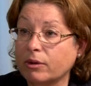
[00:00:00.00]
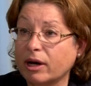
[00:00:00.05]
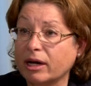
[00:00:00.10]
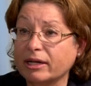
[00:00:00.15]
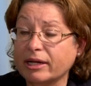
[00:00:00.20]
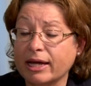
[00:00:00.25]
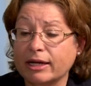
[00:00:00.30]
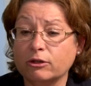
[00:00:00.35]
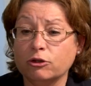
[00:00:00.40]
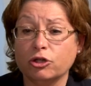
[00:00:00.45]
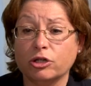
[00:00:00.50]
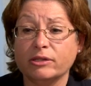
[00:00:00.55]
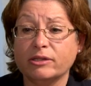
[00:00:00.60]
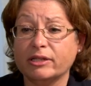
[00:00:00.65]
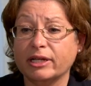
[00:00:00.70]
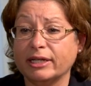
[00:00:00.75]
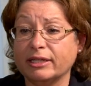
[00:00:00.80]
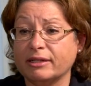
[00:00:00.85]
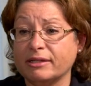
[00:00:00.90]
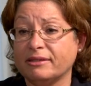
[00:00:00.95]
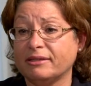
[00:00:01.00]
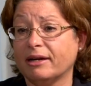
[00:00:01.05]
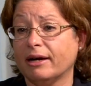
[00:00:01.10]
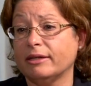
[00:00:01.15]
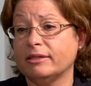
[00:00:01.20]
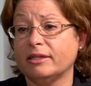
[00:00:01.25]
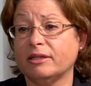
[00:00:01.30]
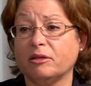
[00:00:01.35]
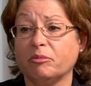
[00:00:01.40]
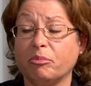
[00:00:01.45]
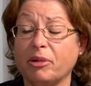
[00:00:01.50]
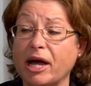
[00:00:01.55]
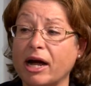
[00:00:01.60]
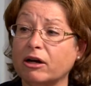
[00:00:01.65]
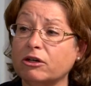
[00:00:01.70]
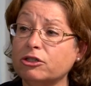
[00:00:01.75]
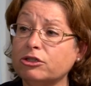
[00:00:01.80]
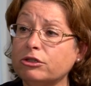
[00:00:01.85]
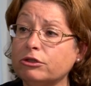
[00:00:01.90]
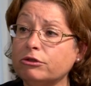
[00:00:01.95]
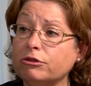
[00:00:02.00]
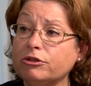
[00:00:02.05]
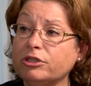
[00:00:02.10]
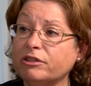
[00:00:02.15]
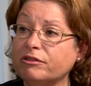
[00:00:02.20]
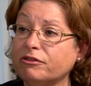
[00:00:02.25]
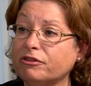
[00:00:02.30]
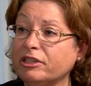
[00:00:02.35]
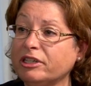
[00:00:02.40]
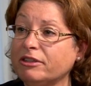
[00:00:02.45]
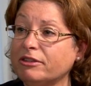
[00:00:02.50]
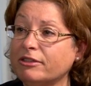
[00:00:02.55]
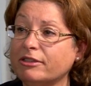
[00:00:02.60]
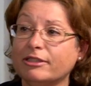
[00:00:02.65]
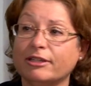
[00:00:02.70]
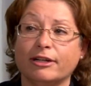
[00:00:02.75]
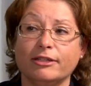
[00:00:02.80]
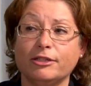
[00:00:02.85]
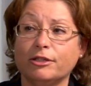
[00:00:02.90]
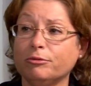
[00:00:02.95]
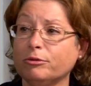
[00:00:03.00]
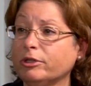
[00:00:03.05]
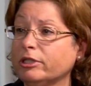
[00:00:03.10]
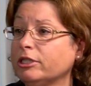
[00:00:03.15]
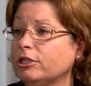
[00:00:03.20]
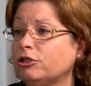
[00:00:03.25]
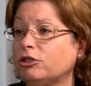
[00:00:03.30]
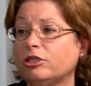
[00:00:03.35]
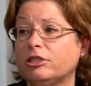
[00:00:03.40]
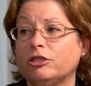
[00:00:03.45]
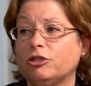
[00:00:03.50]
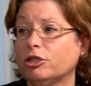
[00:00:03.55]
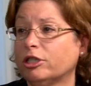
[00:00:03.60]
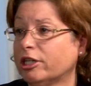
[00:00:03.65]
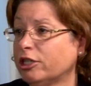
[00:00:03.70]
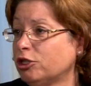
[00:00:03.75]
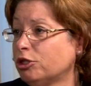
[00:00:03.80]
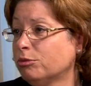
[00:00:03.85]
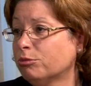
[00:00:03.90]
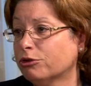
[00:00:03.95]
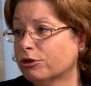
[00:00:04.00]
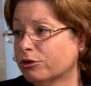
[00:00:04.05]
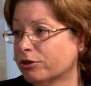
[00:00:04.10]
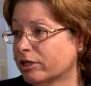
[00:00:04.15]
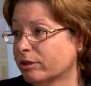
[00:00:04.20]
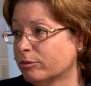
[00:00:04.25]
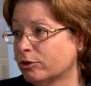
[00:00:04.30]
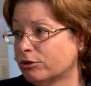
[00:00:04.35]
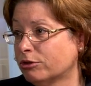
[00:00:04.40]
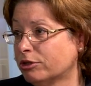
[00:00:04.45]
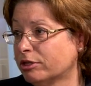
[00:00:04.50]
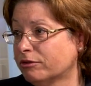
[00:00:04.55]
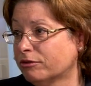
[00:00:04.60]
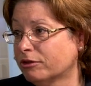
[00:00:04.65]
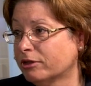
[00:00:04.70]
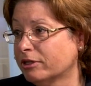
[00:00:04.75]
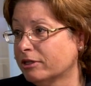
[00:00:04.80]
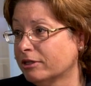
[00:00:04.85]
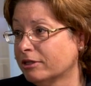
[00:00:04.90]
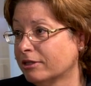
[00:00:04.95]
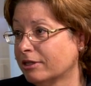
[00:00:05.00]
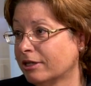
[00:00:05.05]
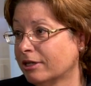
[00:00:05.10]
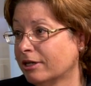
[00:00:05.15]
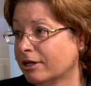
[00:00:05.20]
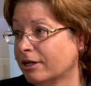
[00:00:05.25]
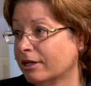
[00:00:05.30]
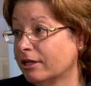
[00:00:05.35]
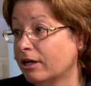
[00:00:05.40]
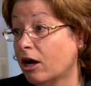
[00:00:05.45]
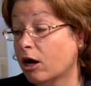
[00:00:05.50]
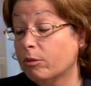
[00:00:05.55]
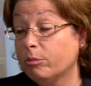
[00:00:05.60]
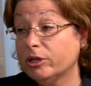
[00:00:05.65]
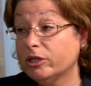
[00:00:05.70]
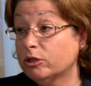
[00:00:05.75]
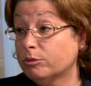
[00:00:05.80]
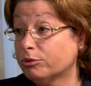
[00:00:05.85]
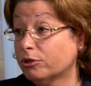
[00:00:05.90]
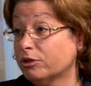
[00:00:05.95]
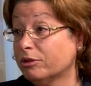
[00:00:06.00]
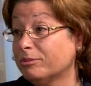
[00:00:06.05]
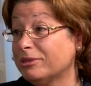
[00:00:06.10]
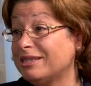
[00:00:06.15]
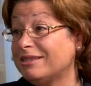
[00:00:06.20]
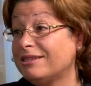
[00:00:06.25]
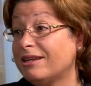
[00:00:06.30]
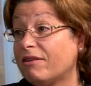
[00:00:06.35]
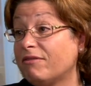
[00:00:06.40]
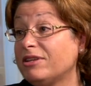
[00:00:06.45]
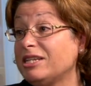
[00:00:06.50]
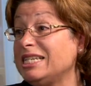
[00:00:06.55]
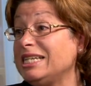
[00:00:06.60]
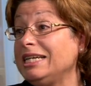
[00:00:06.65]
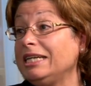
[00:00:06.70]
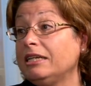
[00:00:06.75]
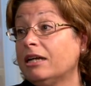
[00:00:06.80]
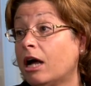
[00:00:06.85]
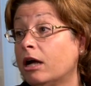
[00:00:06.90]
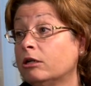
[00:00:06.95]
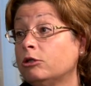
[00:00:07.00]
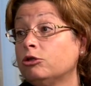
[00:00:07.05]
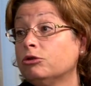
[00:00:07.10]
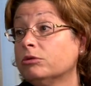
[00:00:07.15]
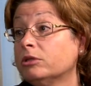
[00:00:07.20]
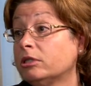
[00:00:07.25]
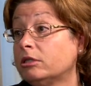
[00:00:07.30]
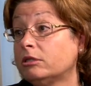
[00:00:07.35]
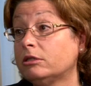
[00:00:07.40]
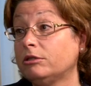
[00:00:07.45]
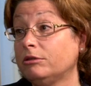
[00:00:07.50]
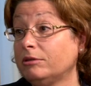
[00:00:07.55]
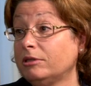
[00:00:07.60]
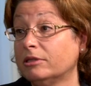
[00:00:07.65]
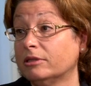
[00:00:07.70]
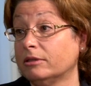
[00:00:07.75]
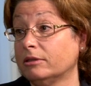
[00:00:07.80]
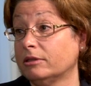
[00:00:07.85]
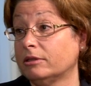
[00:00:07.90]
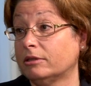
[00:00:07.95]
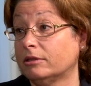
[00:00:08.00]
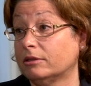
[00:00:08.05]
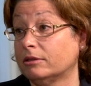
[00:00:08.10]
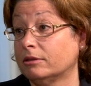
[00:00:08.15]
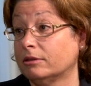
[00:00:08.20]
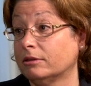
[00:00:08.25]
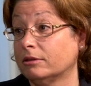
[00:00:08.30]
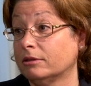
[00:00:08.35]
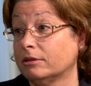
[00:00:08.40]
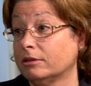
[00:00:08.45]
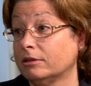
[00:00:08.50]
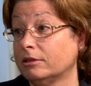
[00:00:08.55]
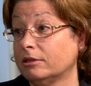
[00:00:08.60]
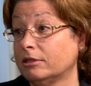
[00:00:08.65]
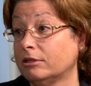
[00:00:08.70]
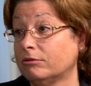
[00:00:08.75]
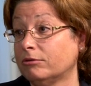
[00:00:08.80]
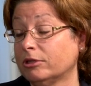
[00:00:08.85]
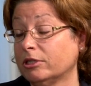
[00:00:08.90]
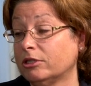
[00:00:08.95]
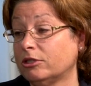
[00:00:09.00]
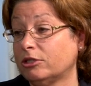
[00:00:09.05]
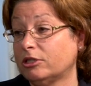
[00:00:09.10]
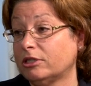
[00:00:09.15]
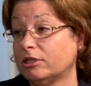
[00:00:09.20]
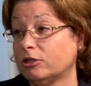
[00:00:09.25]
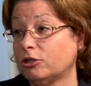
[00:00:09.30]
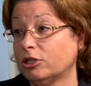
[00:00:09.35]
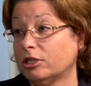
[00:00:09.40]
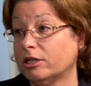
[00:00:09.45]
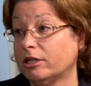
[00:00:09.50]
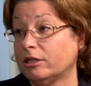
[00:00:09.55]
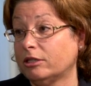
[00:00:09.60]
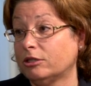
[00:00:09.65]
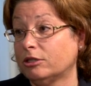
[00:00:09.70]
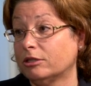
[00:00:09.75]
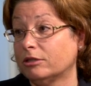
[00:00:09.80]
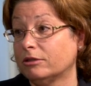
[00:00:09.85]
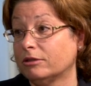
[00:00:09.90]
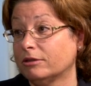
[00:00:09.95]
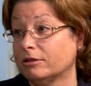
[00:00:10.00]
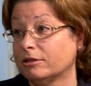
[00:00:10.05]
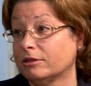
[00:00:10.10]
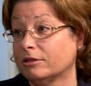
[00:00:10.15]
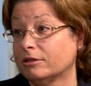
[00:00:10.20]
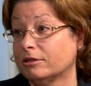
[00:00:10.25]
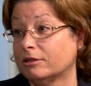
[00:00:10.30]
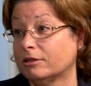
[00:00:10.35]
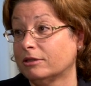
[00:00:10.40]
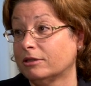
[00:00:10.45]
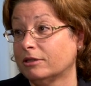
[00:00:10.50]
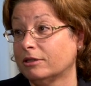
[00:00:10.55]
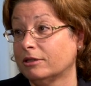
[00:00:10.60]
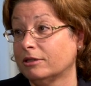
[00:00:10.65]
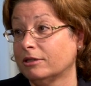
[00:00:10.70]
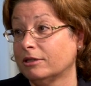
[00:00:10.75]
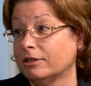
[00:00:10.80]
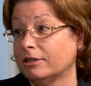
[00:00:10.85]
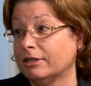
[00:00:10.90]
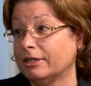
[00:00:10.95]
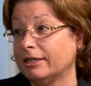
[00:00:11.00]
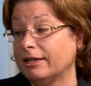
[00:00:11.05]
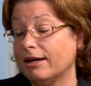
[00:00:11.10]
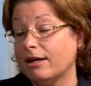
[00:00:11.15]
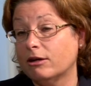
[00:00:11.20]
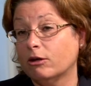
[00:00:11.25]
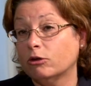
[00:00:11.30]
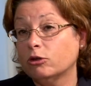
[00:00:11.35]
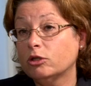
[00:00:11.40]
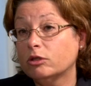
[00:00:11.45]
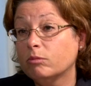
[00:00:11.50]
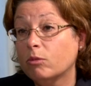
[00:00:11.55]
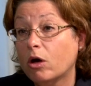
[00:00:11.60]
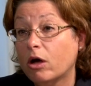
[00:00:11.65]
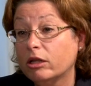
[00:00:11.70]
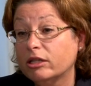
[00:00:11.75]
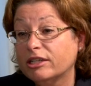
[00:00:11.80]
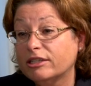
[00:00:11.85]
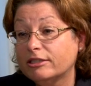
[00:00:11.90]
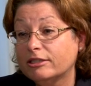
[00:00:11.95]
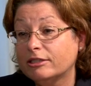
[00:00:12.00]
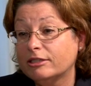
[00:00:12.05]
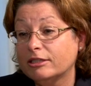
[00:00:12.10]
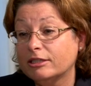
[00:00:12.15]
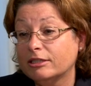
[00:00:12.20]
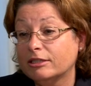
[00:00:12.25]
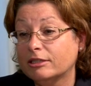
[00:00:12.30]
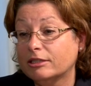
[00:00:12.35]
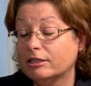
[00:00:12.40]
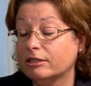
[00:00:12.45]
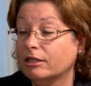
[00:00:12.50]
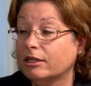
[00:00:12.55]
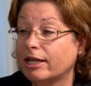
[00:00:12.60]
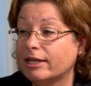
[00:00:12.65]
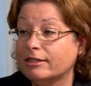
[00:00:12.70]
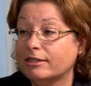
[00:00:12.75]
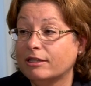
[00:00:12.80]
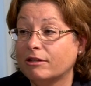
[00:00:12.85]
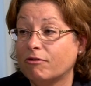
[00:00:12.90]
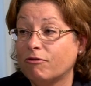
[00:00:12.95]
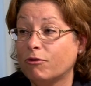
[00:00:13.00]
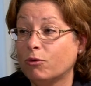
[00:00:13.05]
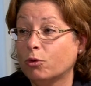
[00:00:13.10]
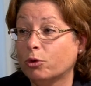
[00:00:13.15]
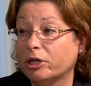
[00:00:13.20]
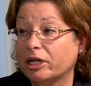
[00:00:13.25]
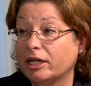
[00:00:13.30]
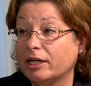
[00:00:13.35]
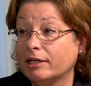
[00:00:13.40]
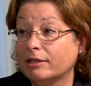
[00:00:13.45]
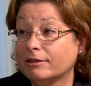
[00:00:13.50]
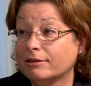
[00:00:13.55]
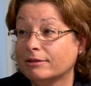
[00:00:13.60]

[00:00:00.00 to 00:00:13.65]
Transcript: know, again, just like the size of the parishes are different, the size of the religious education programs are different. Yeah. Our biggest program is 1,700 students in religious education. And our smallest is less than 40.